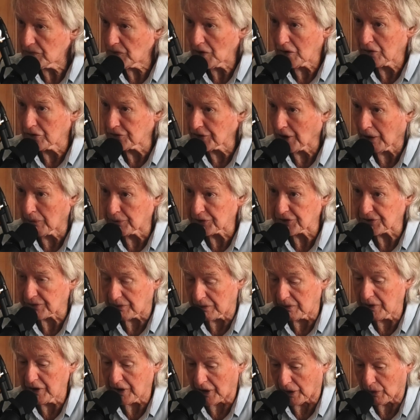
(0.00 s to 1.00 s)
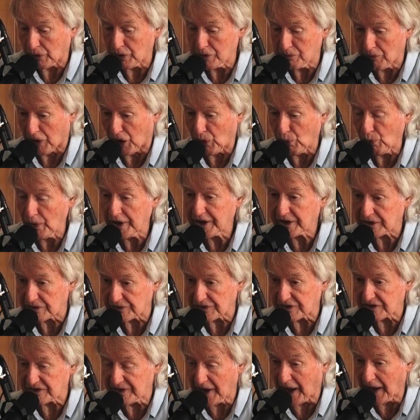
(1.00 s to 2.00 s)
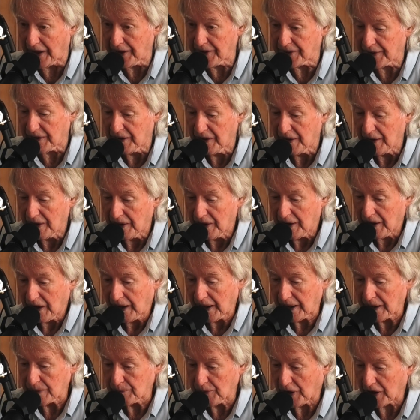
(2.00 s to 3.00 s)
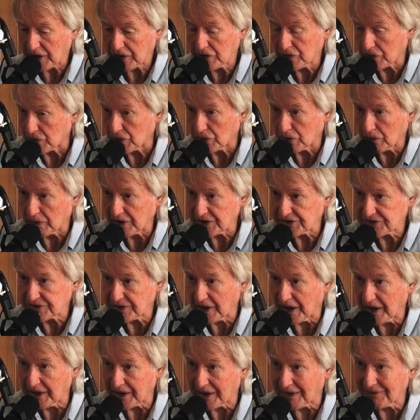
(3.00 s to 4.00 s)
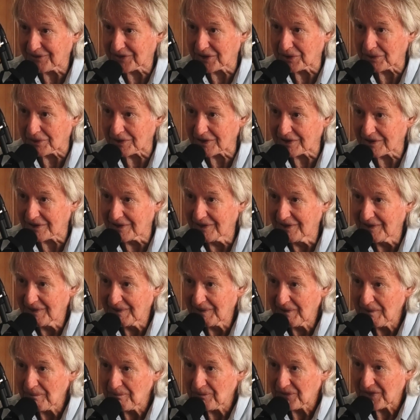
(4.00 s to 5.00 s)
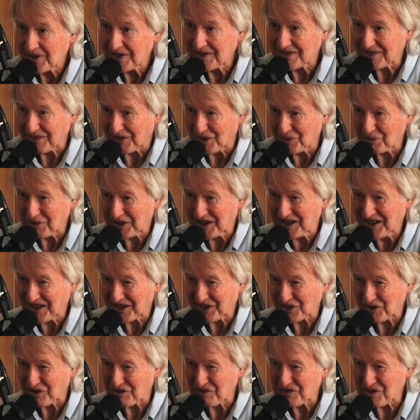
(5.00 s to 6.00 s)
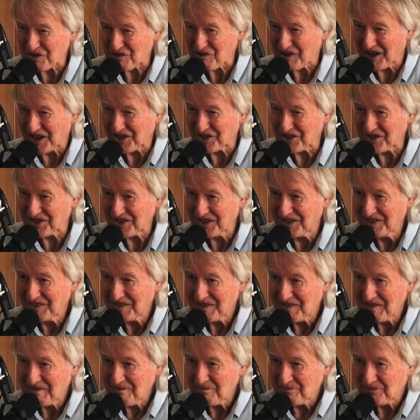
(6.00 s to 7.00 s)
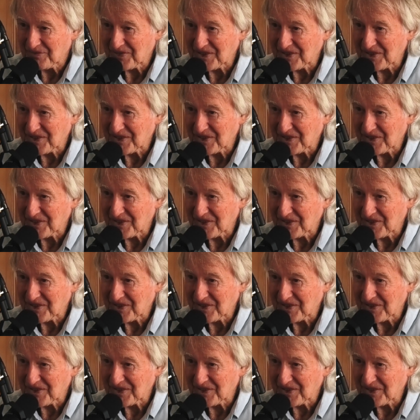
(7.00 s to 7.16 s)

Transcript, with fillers: because mm. I was, you know, in my weakened state, um, I couldn't always stand up to it. Yeah. So I'd be getting off the road. Mm.